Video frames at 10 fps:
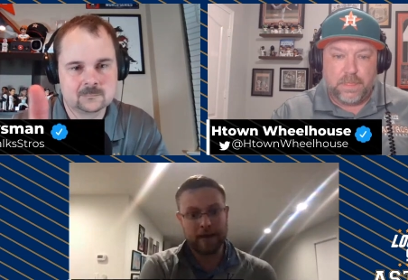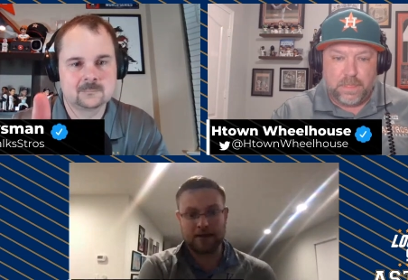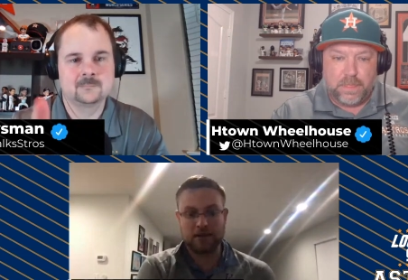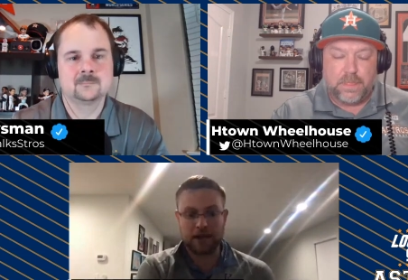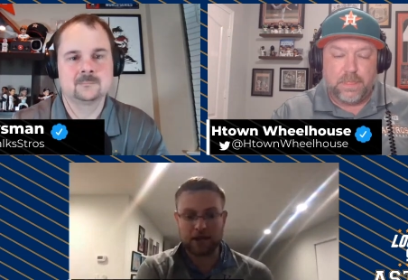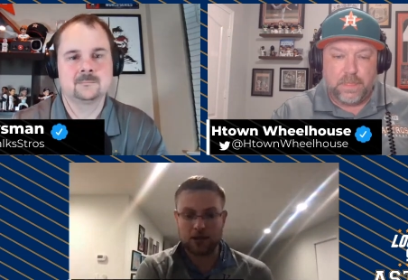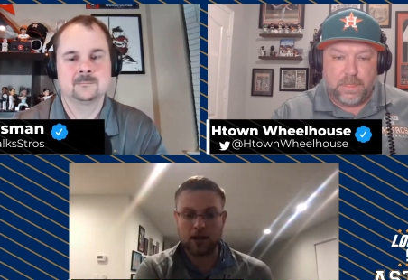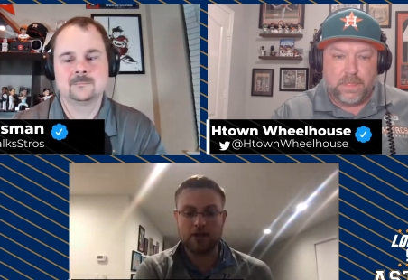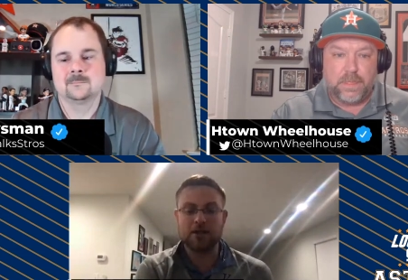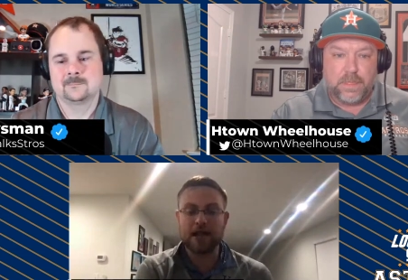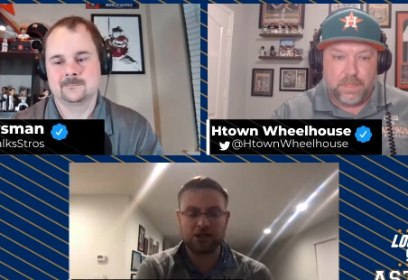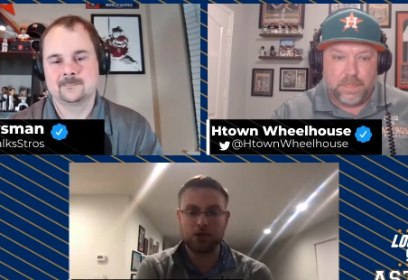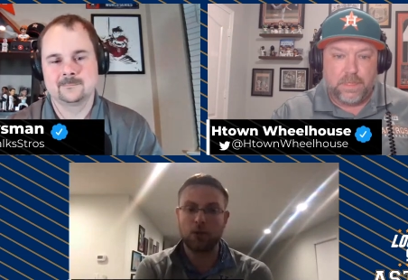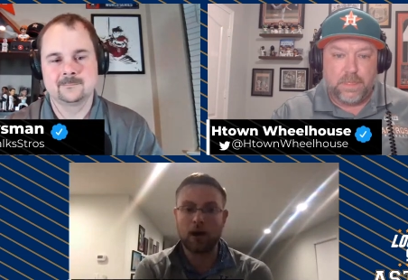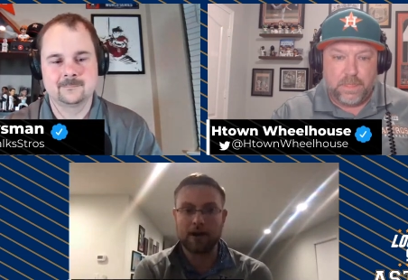Speaker 1: It's na- it's
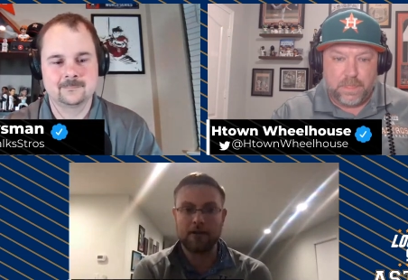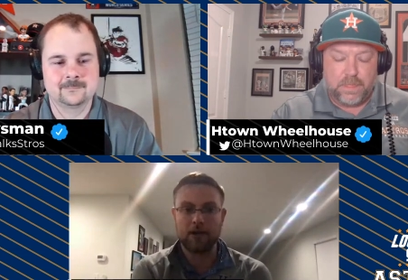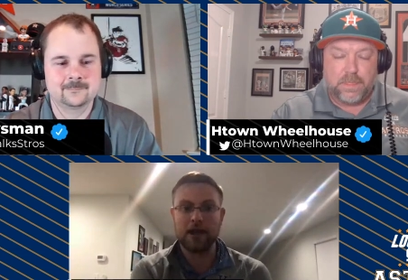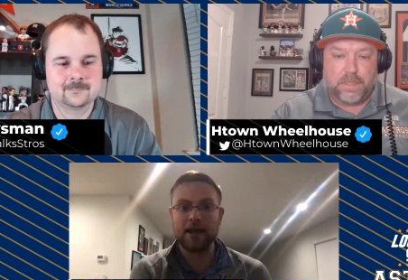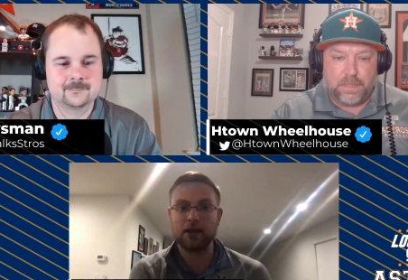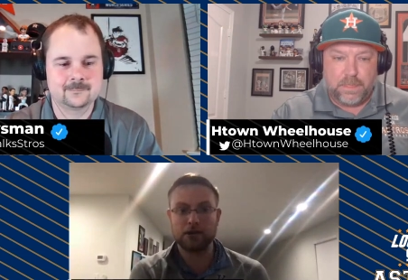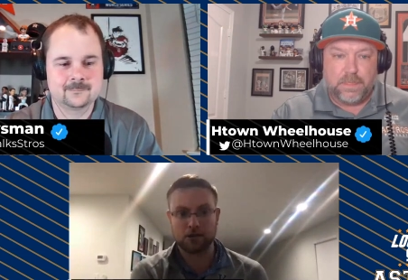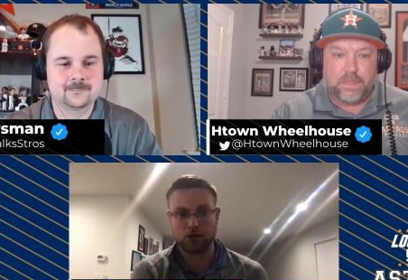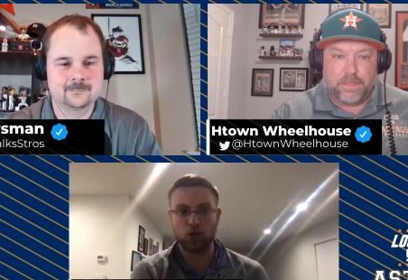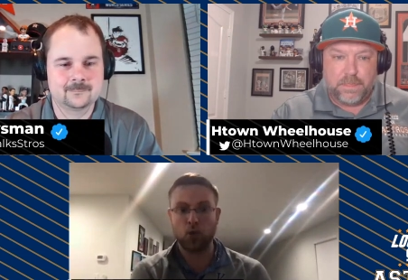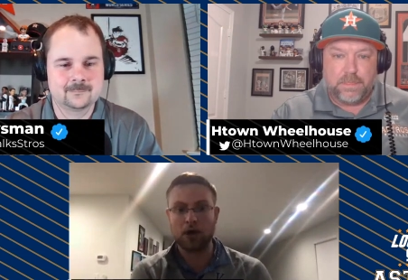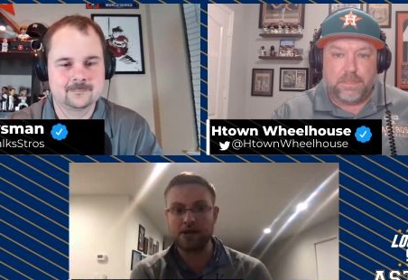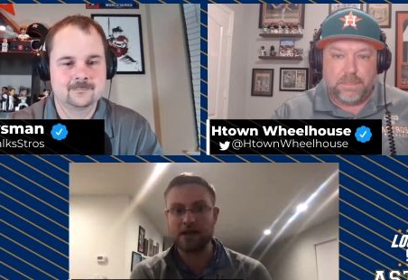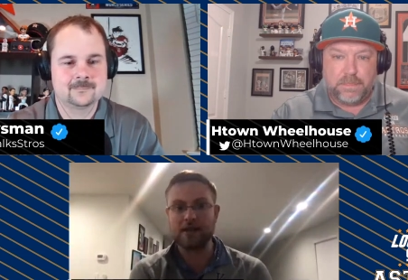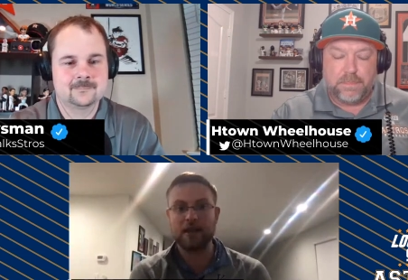nationwide in theaters. It's a one
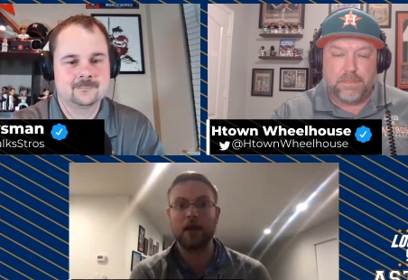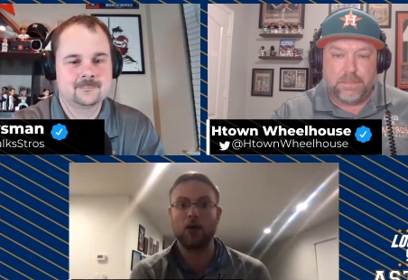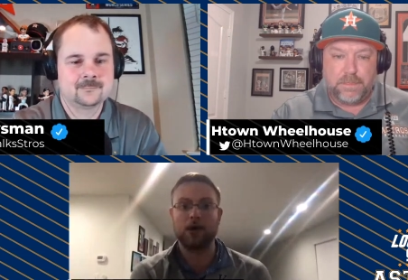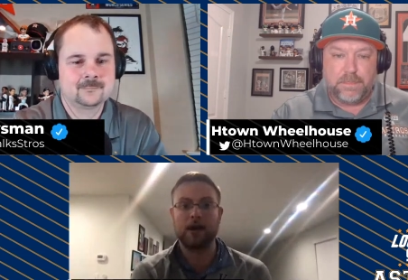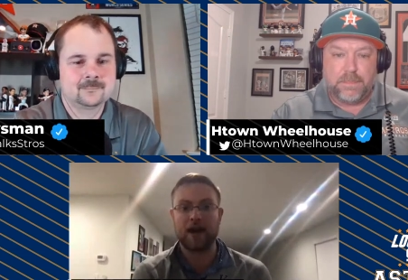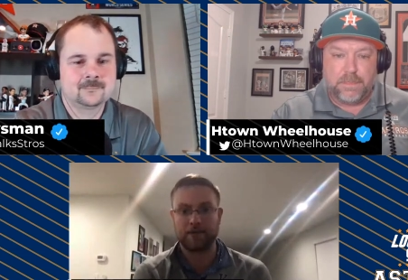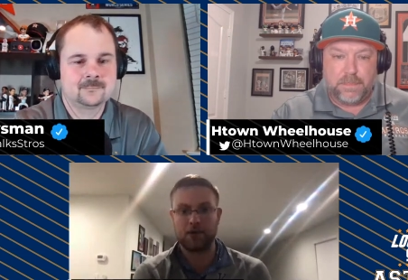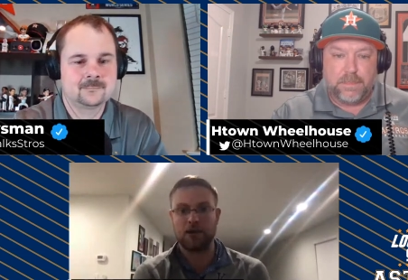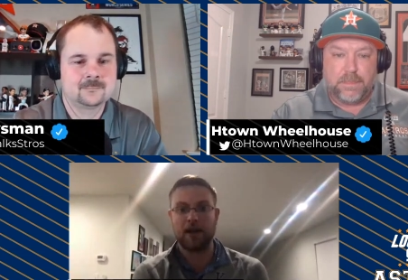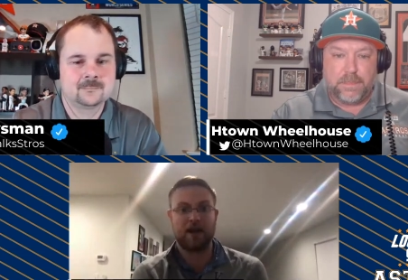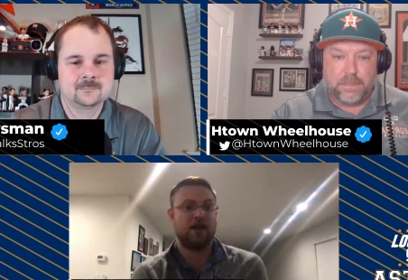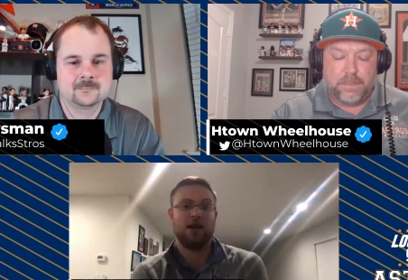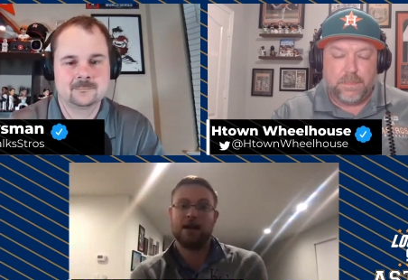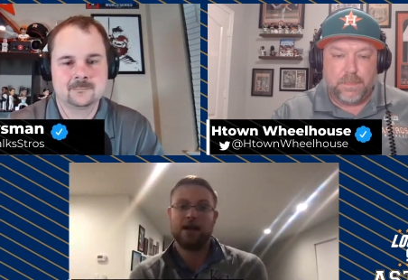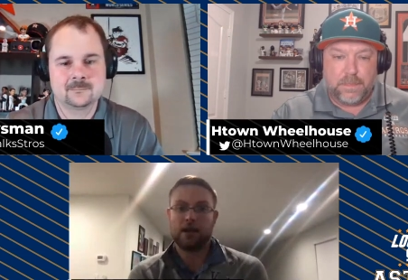day deal, and then after that,
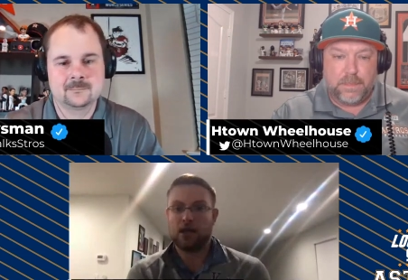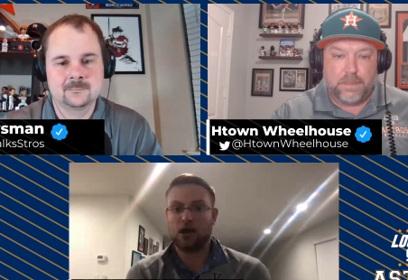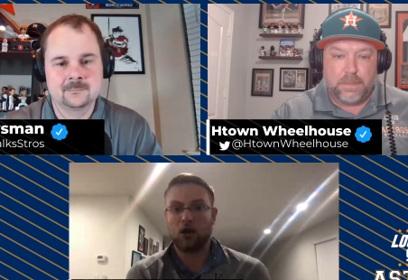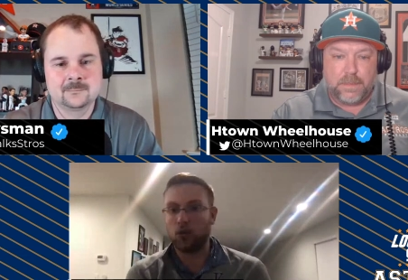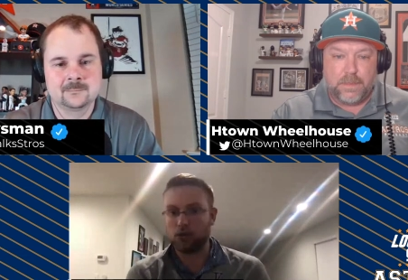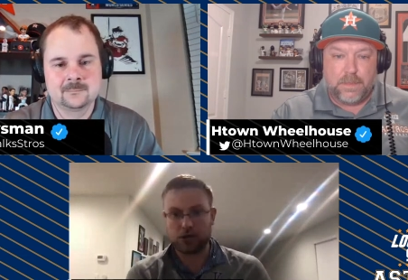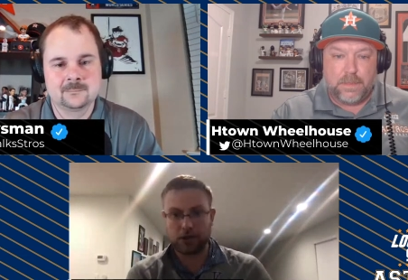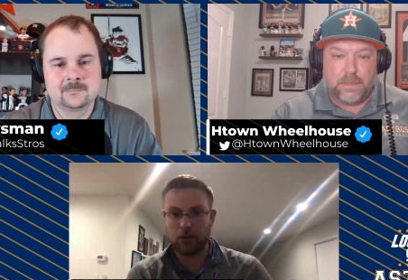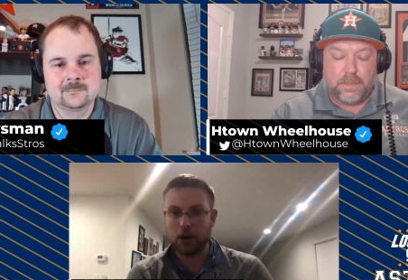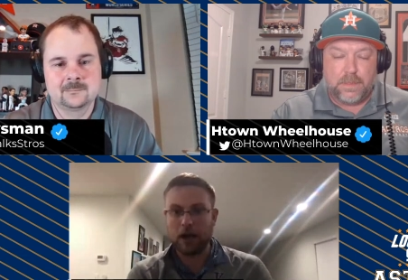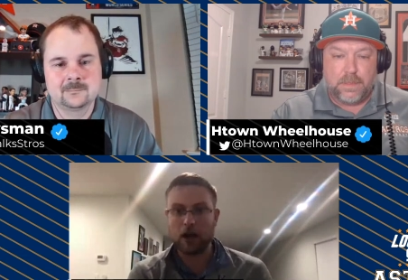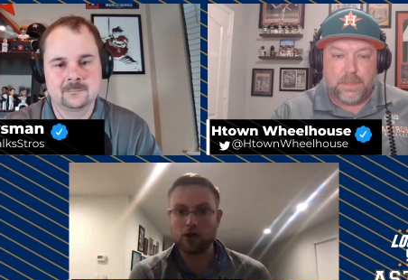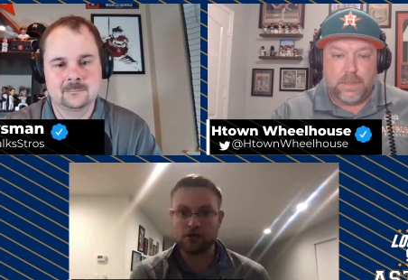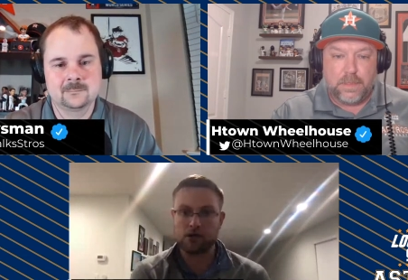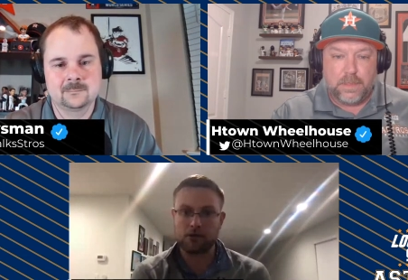you know, we'll see where it goes
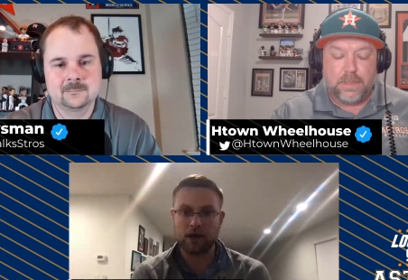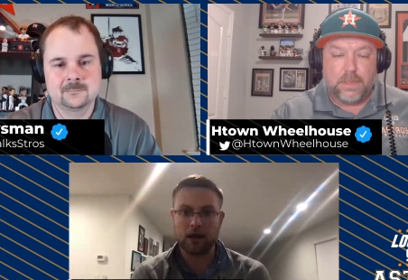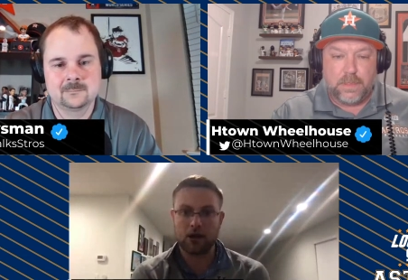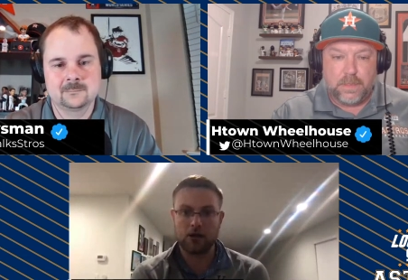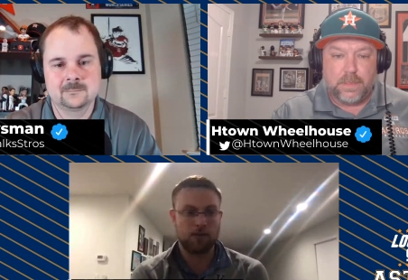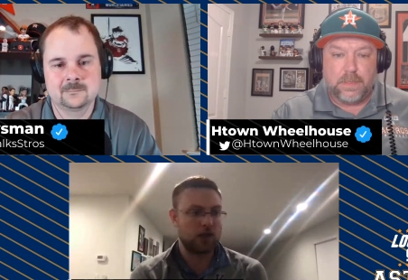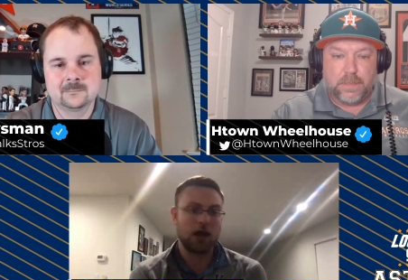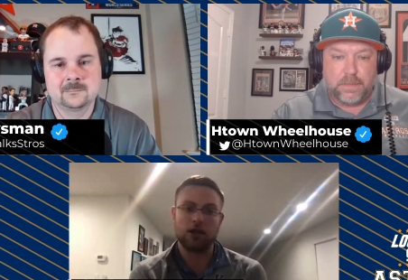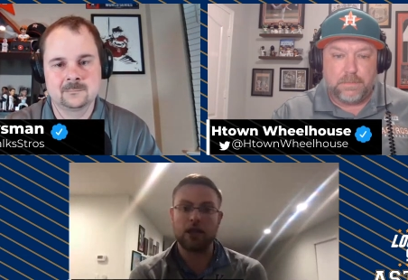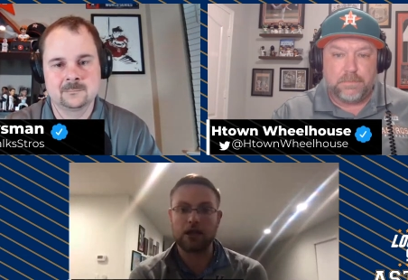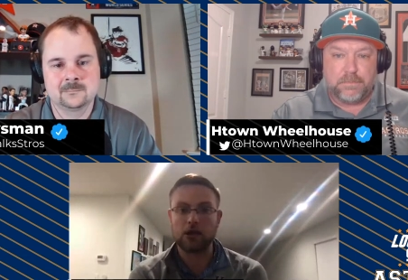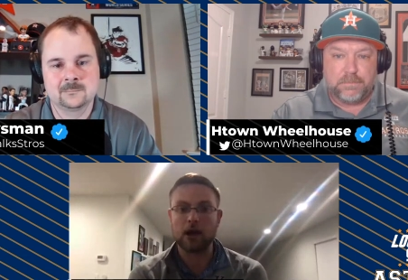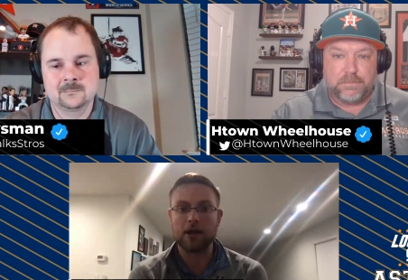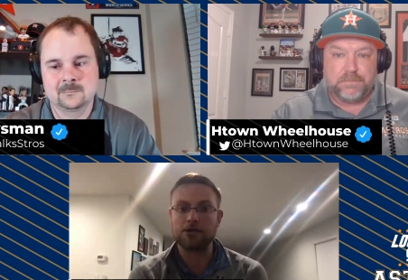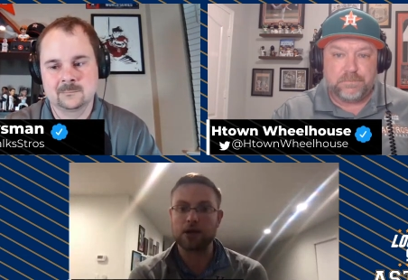from there. And yeah, thank you
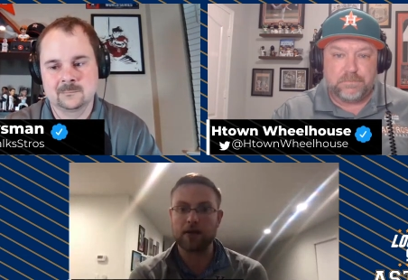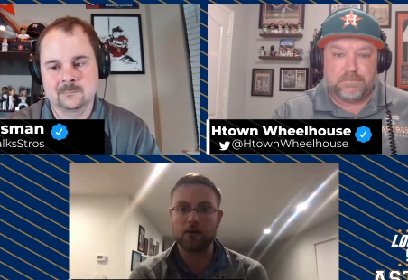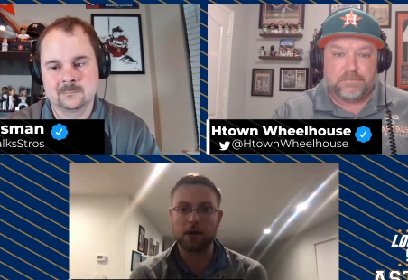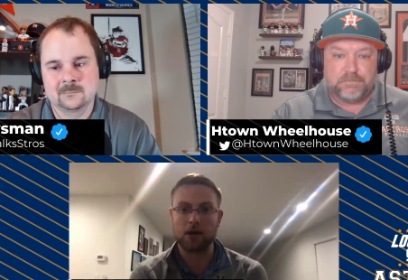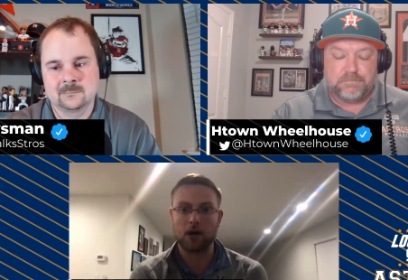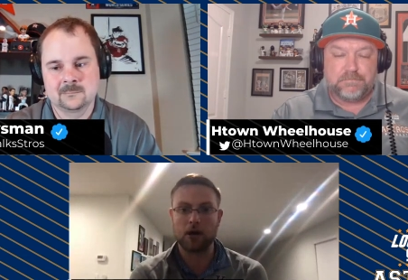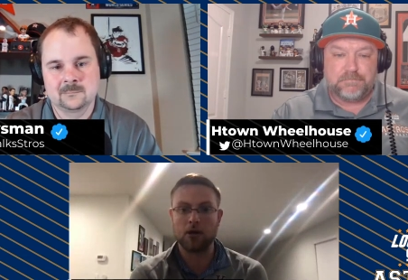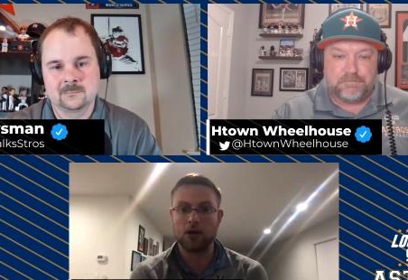guys for having me on.